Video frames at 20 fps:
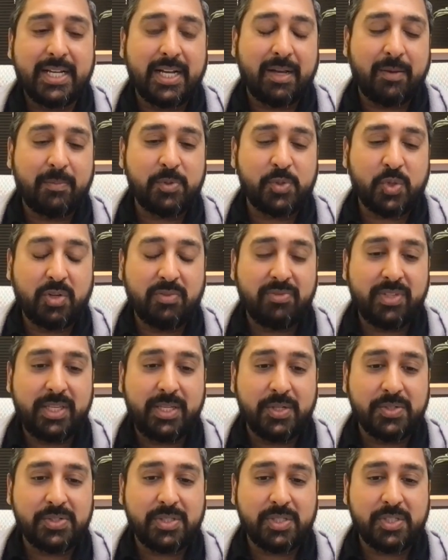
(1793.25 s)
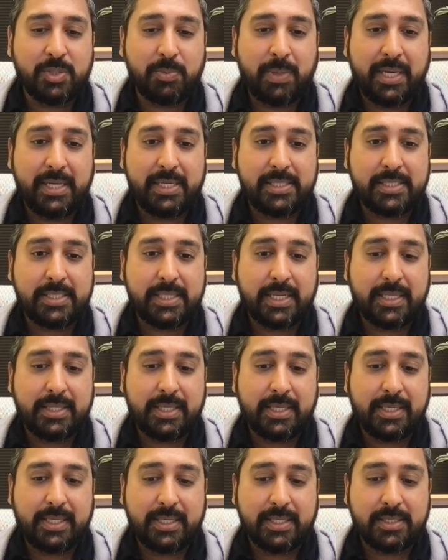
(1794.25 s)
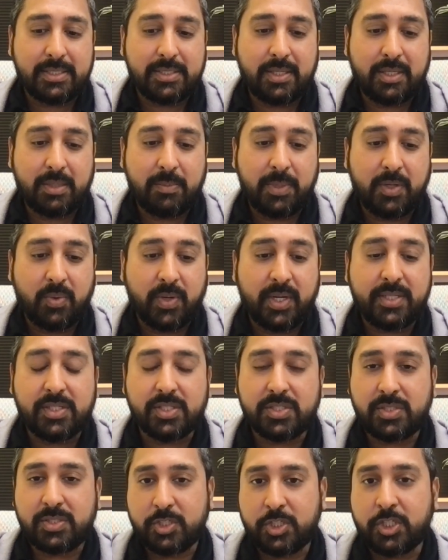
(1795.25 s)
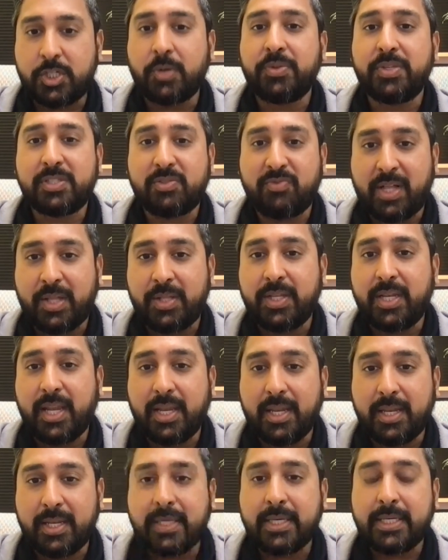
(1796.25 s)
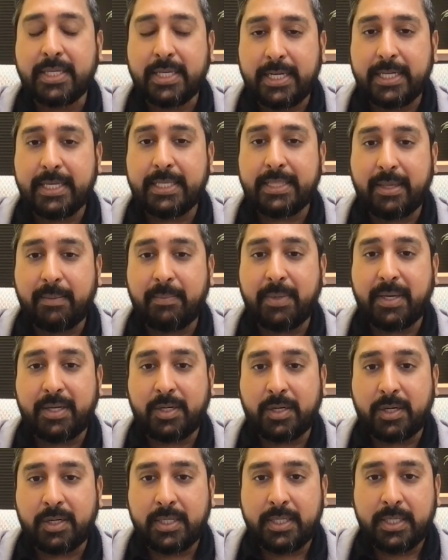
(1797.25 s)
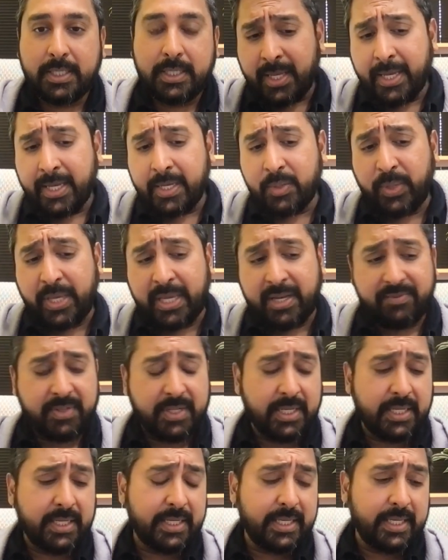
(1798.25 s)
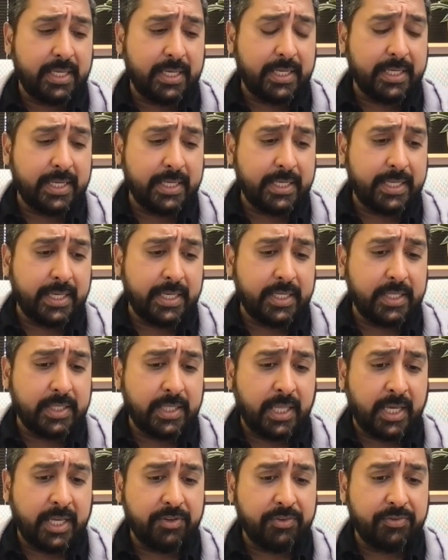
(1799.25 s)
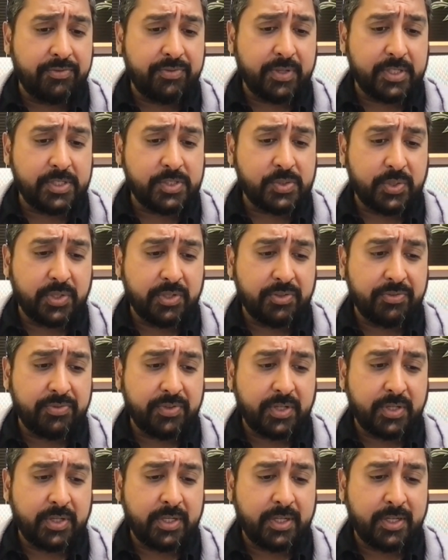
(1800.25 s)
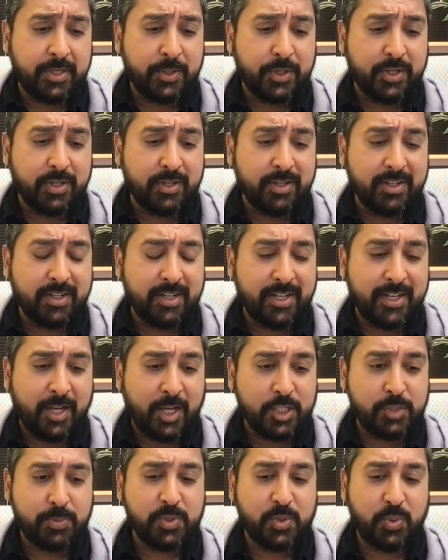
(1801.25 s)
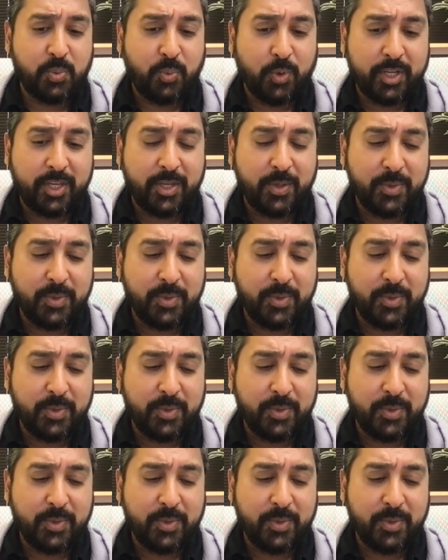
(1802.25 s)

sort of leaders in the space. And I think it's going to be great to show this validated in that manner. And we have, again, a lot of other hospitals we're working